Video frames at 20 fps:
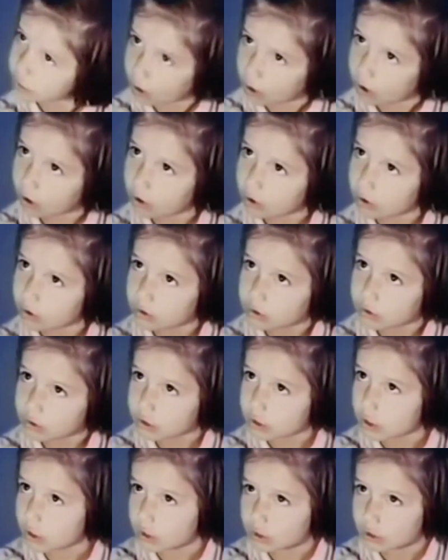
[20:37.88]
No, you
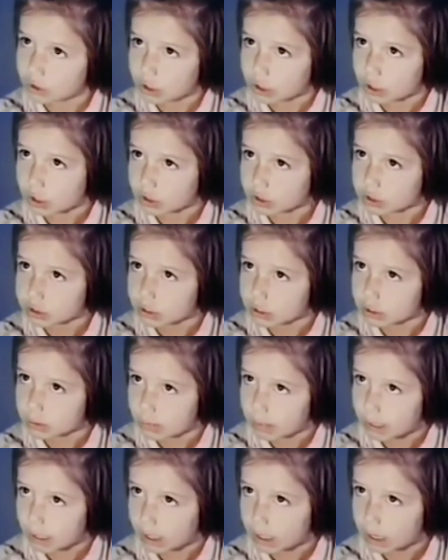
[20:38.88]
know stealing is
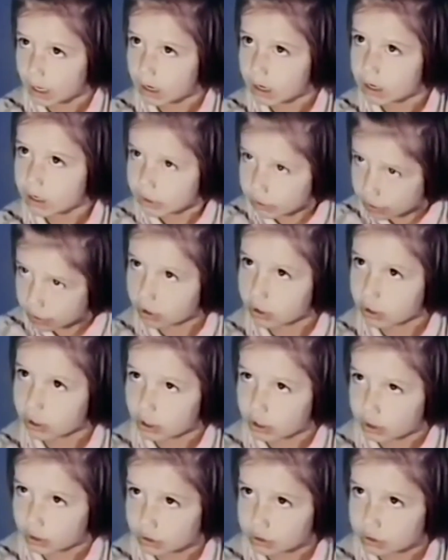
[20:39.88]
bad and I
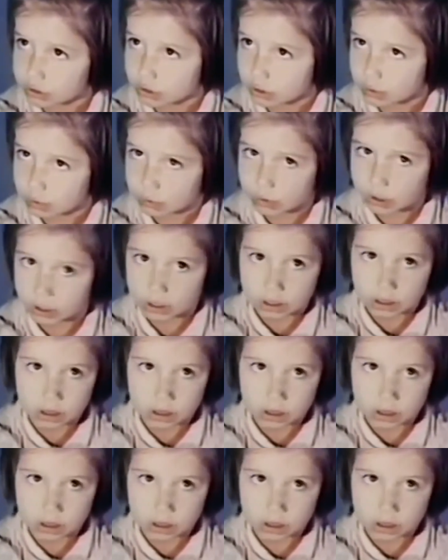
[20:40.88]
want to be